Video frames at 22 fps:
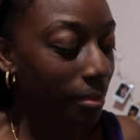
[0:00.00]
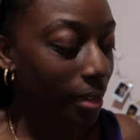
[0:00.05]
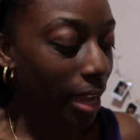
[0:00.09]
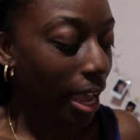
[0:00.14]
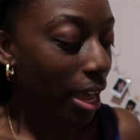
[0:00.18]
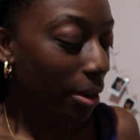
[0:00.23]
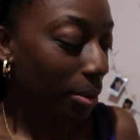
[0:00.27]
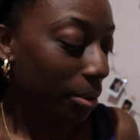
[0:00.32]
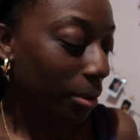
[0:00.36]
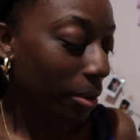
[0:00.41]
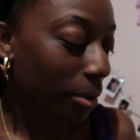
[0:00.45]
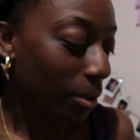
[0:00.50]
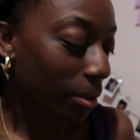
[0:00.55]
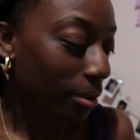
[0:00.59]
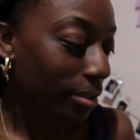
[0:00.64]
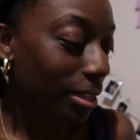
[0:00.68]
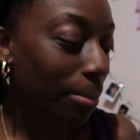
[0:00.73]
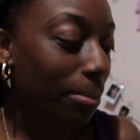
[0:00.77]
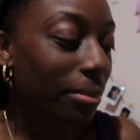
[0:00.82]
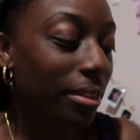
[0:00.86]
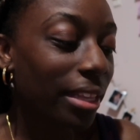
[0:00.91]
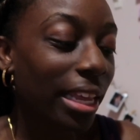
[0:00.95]
I don't know,
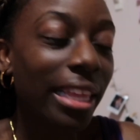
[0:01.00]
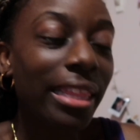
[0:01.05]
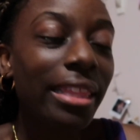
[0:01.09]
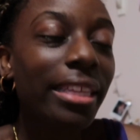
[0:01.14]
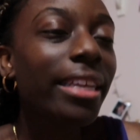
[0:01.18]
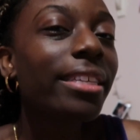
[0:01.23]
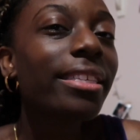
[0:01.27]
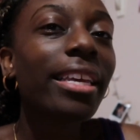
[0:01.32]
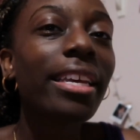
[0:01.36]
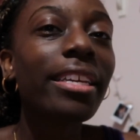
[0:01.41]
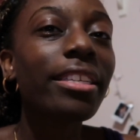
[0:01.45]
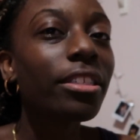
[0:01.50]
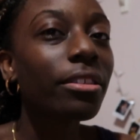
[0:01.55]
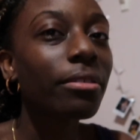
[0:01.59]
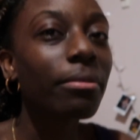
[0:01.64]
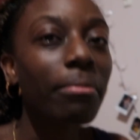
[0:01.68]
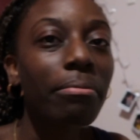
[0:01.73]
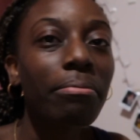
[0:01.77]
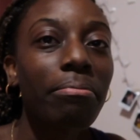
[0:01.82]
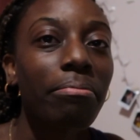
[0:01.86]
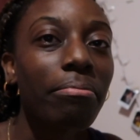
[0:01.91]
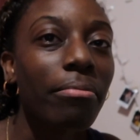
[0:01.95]
at least they
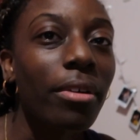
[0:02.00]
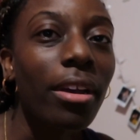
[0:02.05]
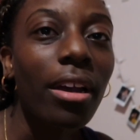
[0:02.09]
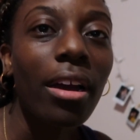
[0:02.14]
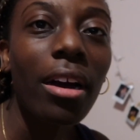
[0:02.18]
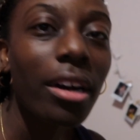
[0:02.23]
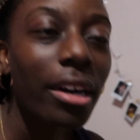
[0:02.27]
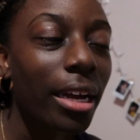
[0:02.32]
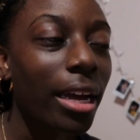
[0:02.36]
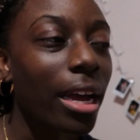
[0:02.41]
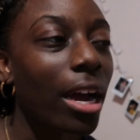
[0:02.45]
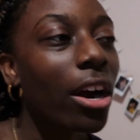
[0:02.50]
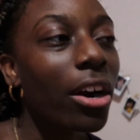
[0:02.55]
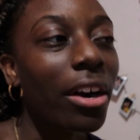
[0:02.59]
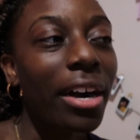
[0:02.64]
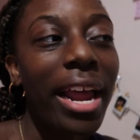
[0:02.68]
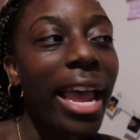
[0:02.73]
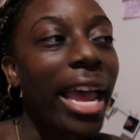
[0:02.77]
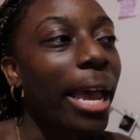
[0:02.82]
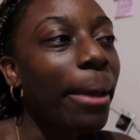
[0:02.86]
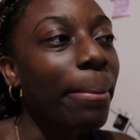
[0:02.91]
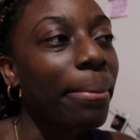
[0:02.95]
are
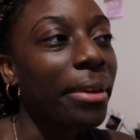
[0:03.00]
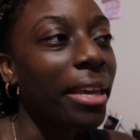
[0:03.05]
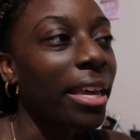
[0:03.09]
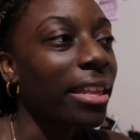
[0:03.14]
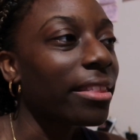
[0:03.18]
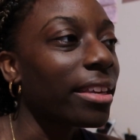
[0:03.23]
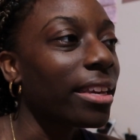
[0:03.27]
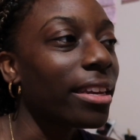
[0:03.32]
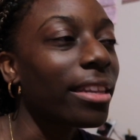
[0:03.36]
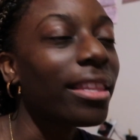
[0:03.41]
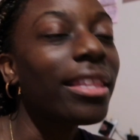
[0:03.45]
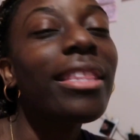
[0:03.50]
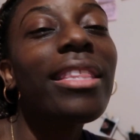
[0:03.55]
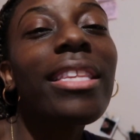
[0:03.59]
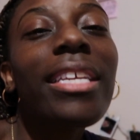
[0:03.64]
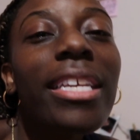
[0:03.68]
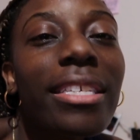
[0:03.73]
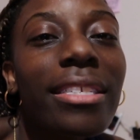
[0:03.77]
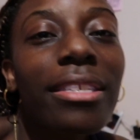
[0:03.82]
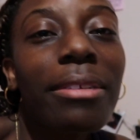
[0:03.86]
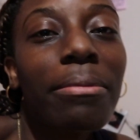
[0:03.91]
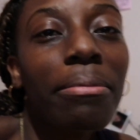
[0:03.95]
happy at the end. At
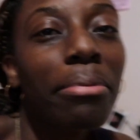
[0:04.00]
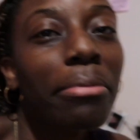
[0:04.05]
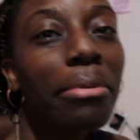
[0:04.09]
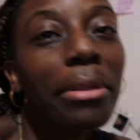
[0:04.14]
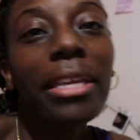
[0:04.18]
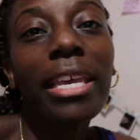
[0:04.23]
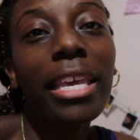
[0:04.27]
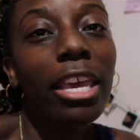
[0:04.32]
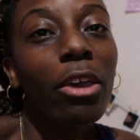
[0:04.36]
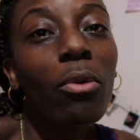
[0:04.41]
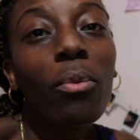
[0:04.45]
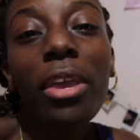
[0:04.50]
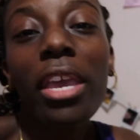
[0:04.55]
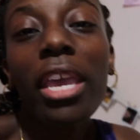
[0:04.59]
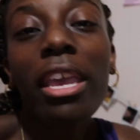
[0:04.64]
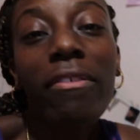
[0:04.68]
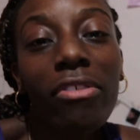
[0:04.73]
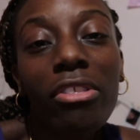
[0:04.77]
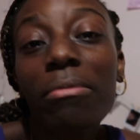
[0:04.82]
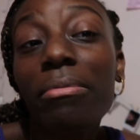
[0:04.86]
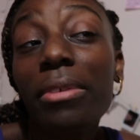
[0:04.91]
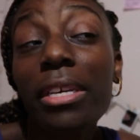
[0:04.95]
least, can we
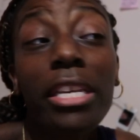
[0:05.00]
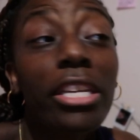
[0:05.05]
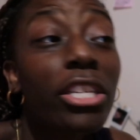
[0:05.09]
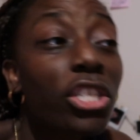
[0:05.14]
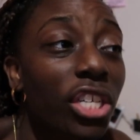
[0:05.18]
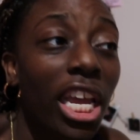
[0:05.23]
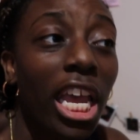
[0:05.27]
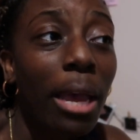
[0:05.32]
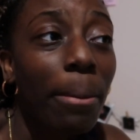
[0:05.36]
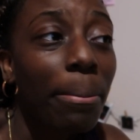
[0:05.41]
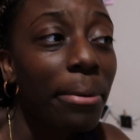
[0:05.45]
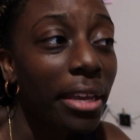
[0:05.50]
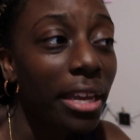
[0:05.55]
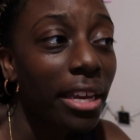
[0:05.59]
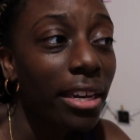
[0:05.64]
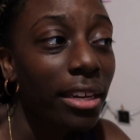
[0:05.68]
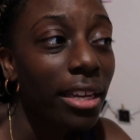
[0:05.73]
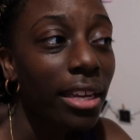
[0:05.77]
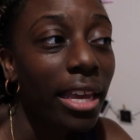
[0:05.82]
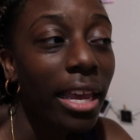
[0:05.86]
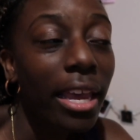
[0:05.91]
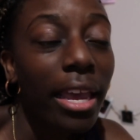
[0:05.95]
give them each a happy
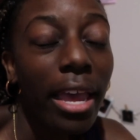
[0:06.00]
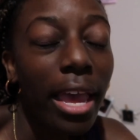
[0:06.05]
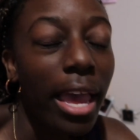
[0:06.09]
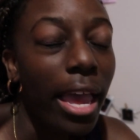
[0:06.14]
ending?